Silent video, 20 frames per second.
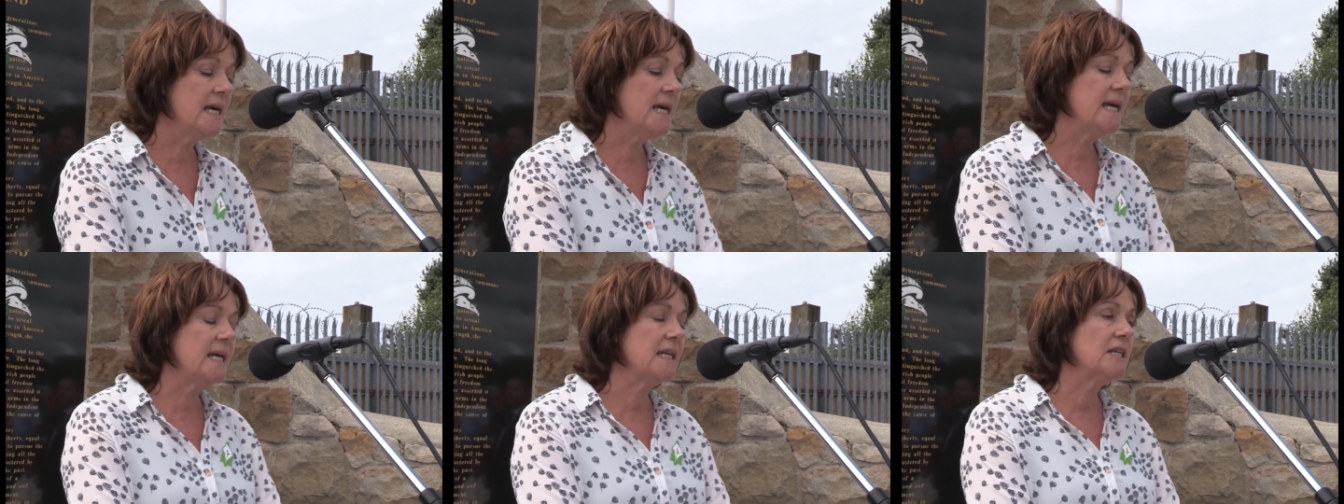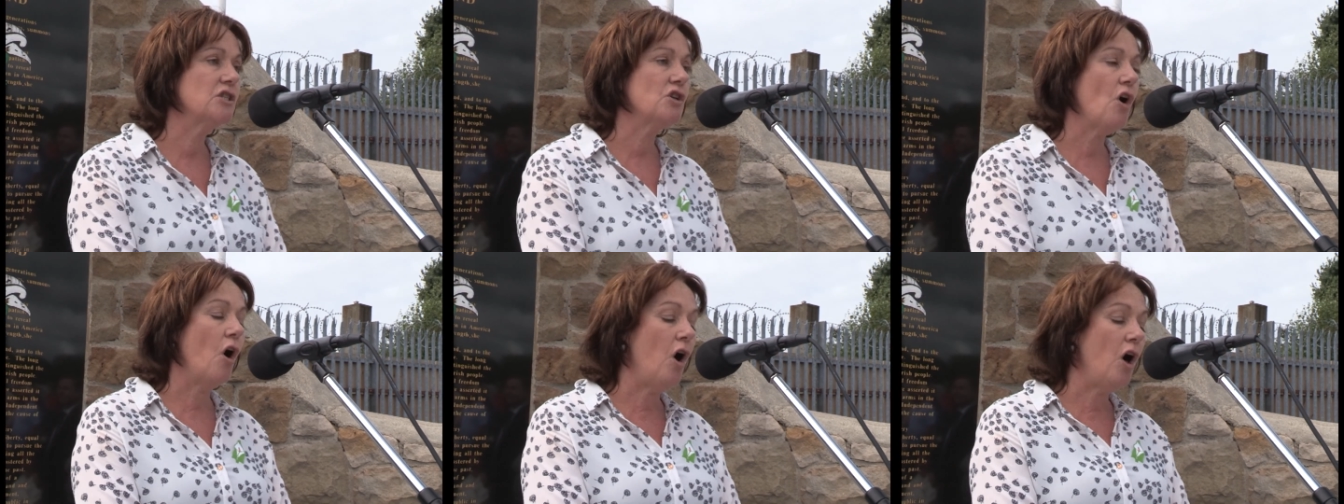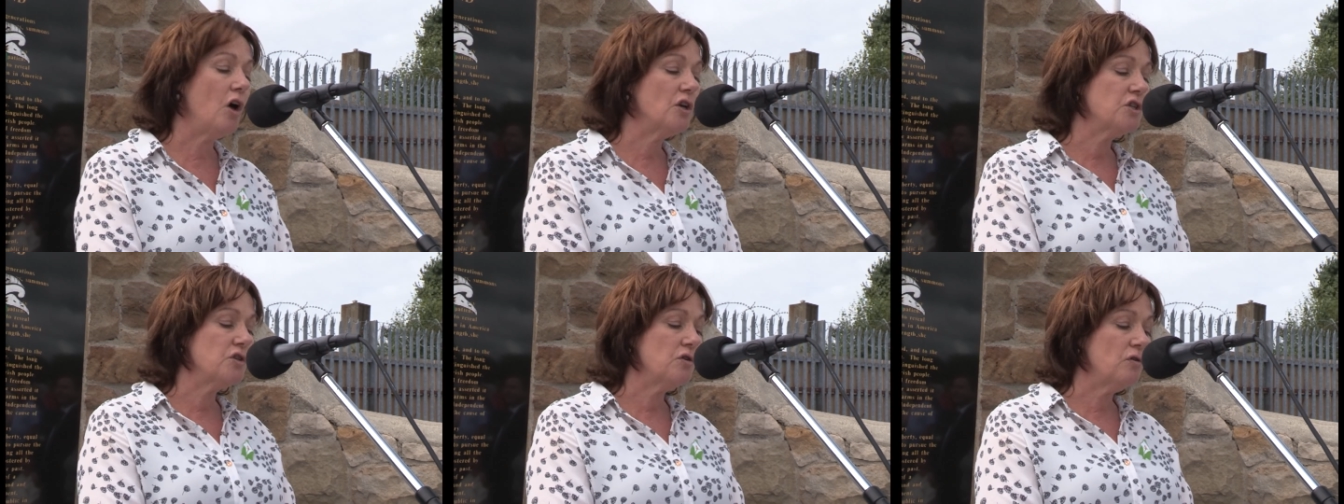It is
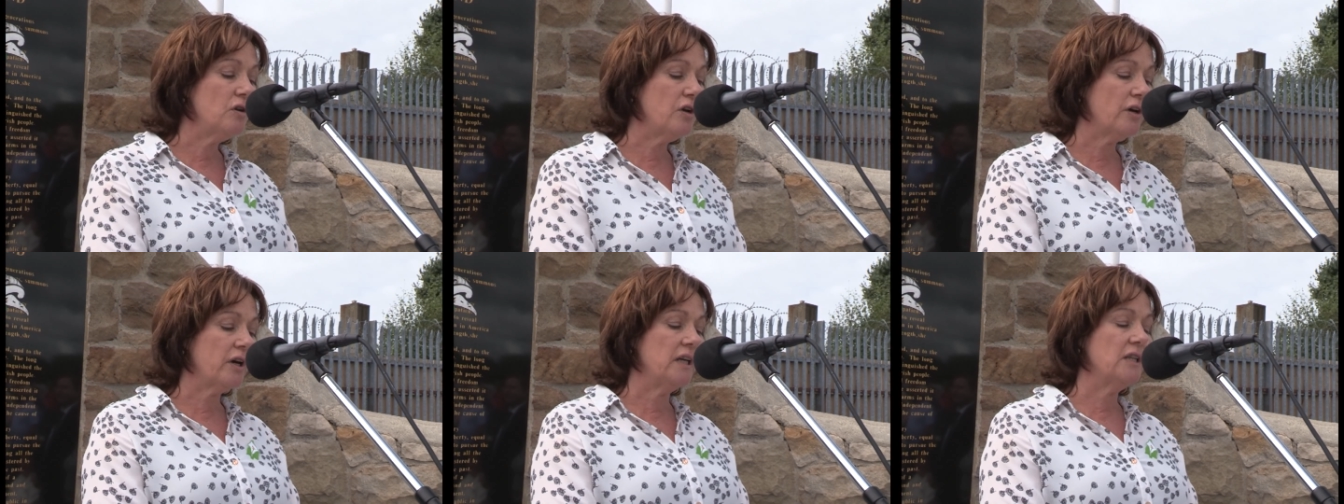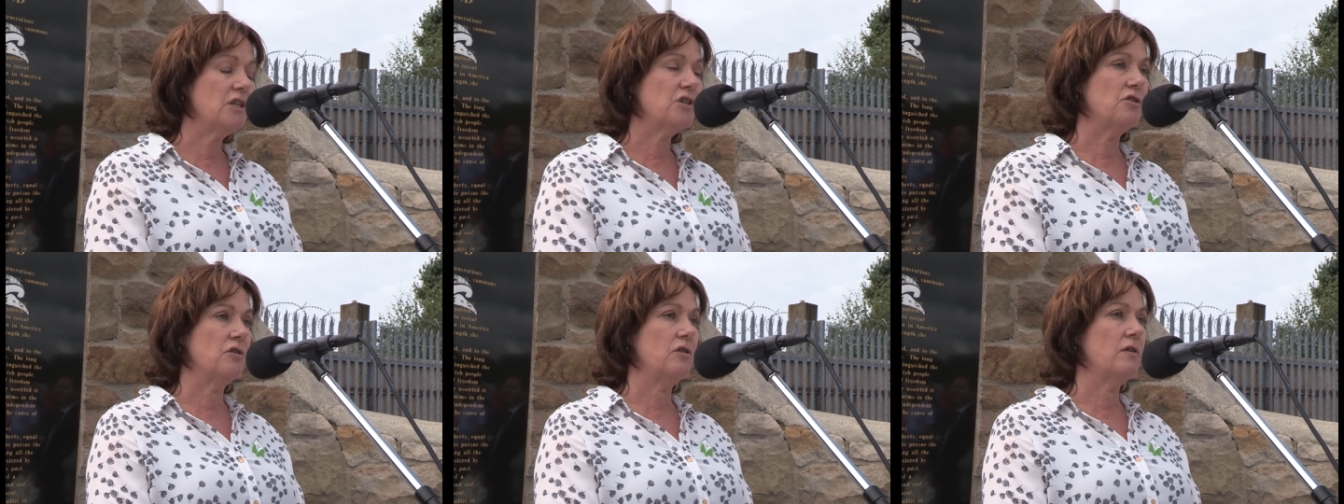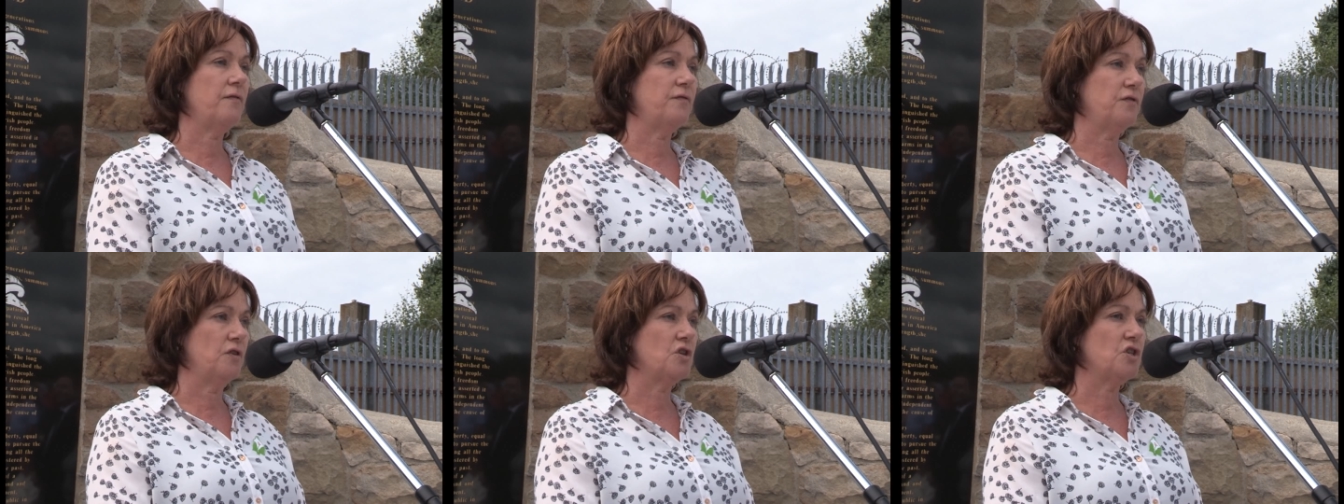also looking to
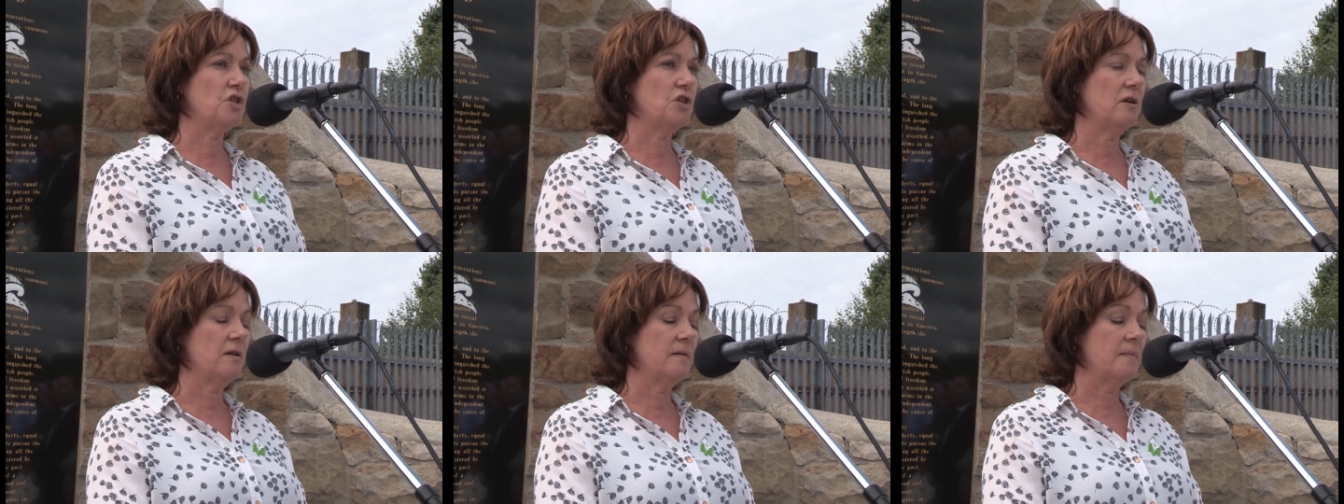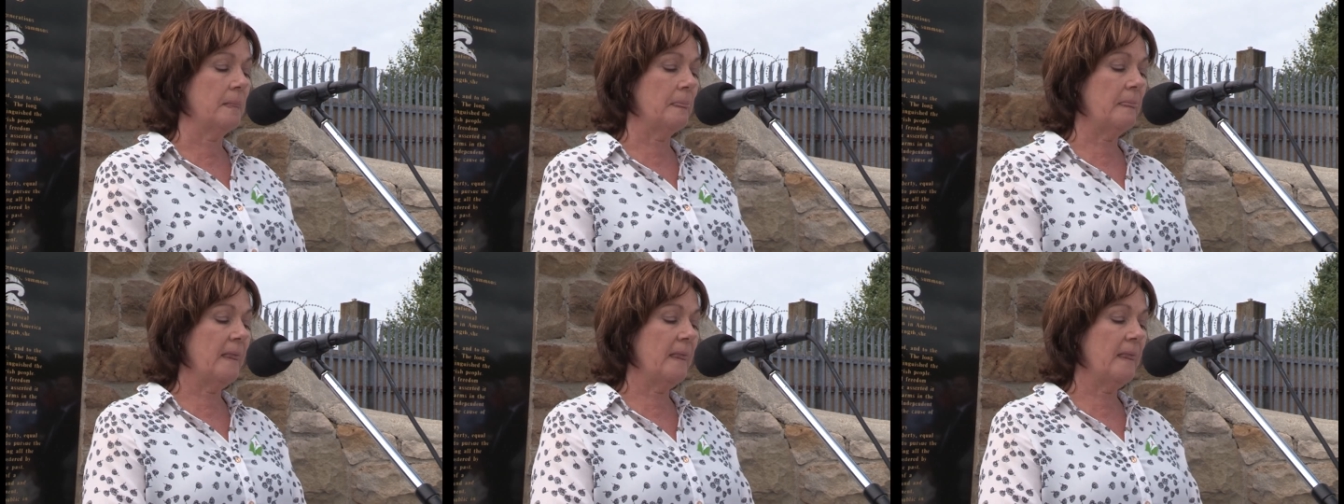the future